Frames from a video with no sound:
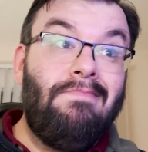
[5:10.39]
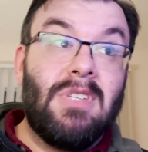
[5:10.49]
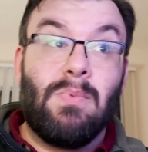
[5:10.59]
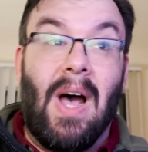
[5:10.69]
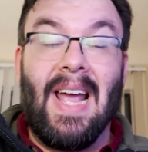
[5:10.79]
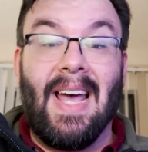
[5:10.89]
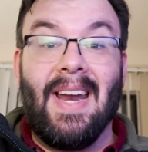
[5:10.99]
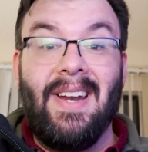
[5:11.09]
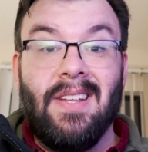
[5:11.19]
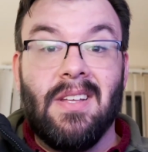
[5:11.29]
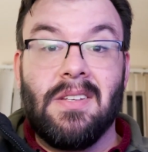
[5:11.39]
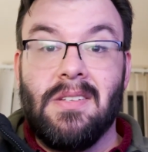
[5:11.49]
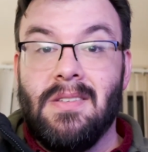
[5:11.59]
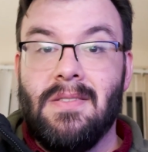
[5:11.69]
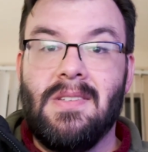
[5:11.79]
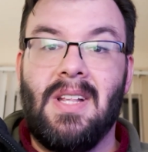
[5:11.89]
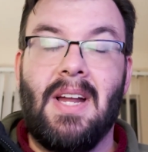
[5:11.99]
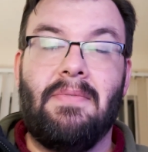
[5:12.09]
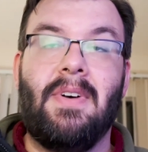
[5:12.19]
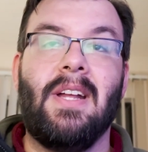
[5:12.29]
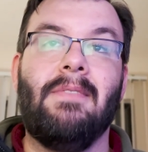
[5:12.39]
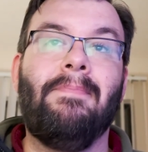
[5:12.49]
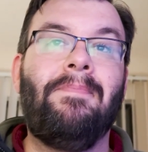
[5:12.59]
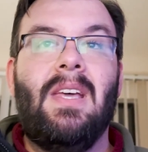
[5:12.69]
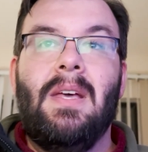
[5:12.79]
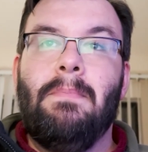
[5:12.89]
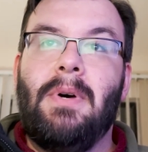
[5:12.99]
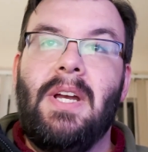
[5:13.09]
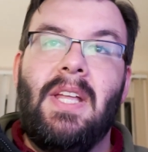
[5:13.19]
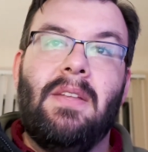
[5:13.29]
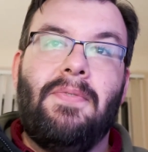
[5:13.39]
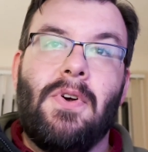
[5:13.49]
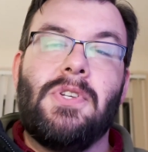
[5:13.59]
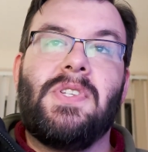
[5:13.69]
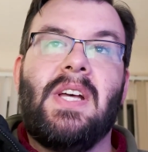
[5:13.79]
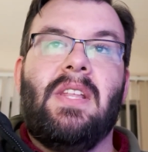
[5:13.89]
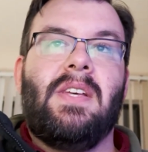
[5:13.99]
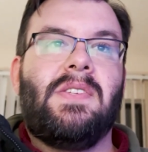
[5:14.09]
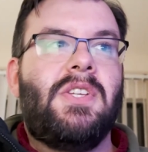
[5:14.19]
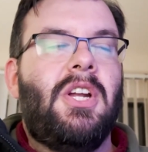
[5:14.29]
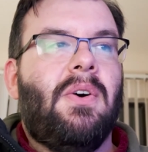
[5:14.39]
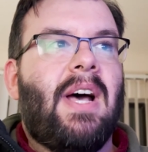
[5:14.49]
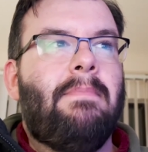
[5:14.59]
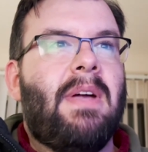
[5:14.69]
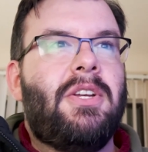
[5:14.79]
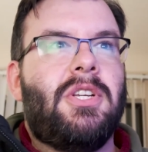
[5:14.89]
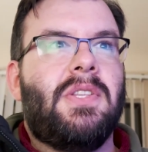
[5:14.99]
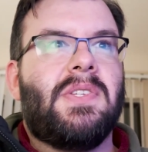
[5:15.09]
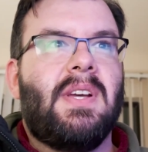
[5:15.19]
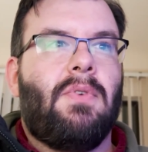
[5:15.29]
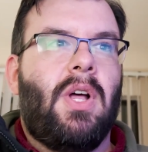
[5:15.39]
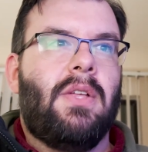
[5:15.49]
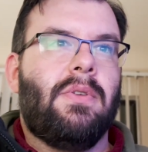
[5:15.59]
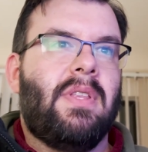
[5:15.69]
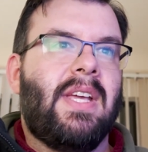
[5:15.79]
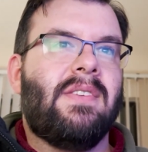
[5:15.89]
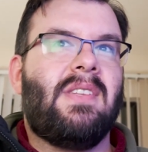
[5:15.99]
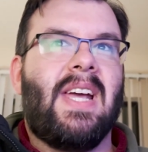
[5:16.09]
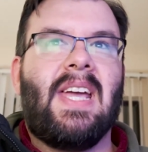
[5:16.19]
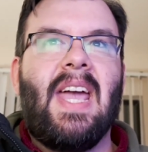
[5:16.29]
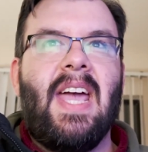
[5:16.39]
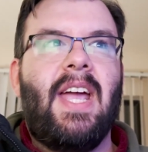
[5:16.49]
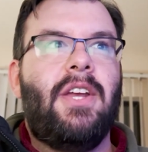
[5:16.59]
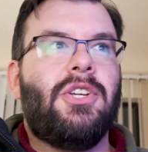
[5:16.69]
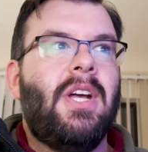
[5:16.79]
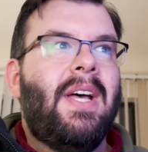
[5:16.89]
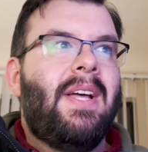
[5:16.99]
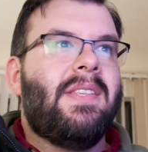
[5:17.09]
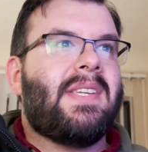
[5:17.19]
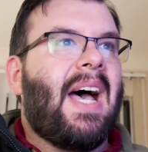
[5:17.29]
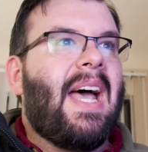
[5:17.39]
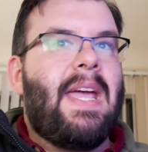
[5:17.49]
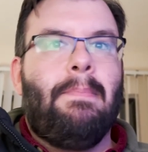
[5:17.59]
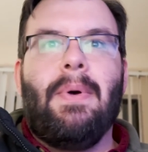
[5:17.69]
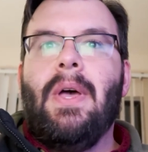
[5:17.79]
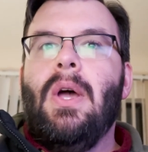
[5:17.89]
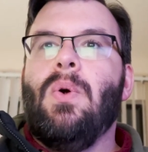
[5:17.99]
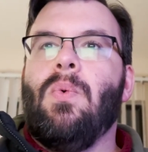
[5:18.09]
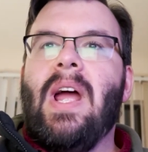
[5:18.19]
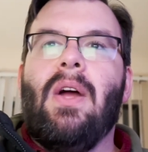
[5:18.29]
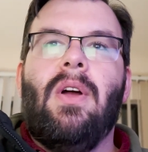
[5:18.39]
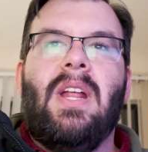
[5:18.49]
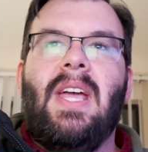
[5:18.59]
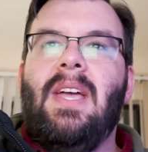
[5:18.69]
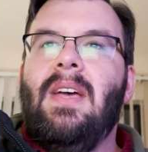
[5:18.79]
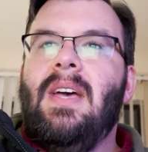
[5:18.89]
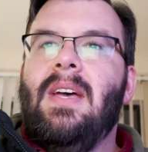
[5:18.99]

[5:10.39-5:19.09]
That's why I got into this. It's a lot of fun. But in the first set of this, I mentioned several other things like age, type, rarity.